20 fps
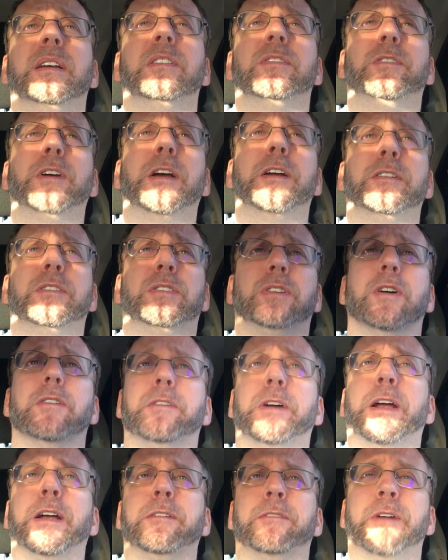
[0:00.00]
It's still
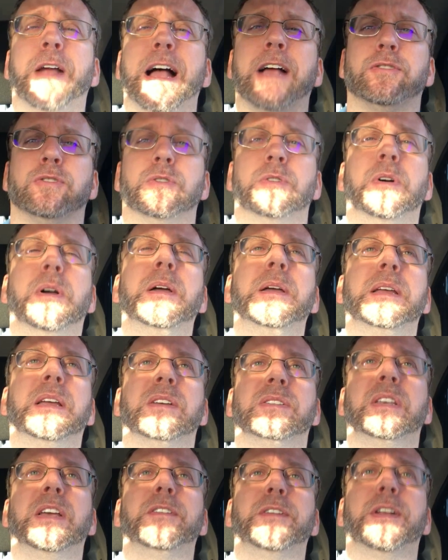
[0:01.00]
very fragile.
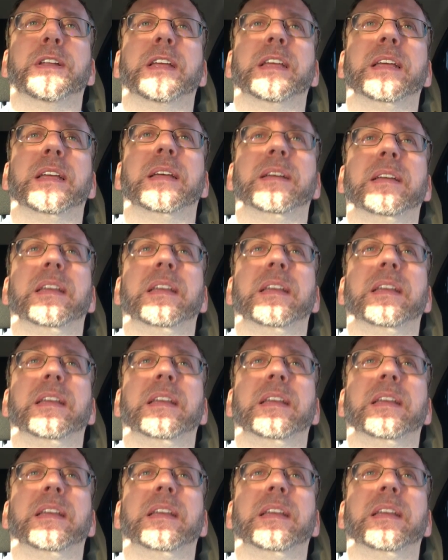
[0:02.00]
Because even